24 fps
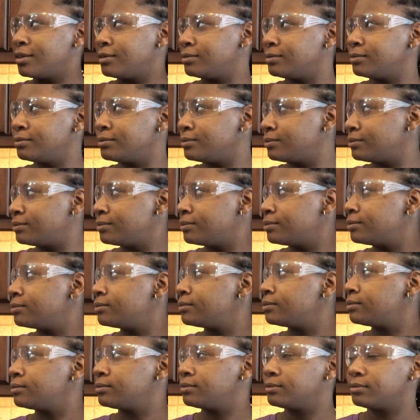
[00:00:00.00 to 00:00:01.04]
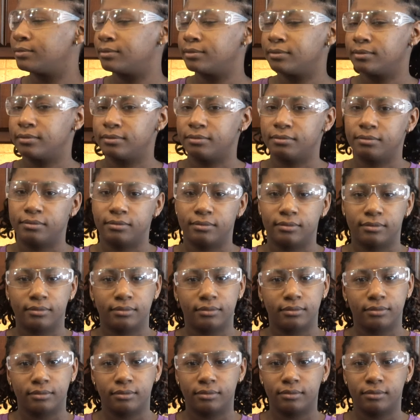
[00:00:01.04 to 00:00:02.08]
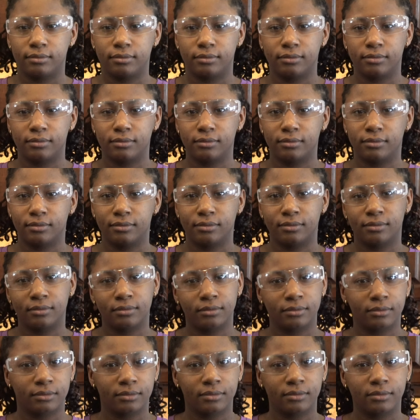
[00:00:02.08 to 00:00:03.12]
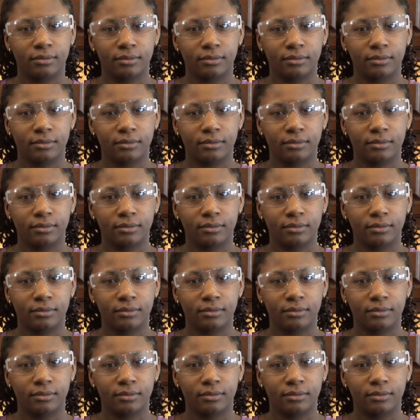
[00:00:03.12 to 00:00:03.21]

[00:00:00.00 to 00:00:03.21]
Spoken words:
[no speech]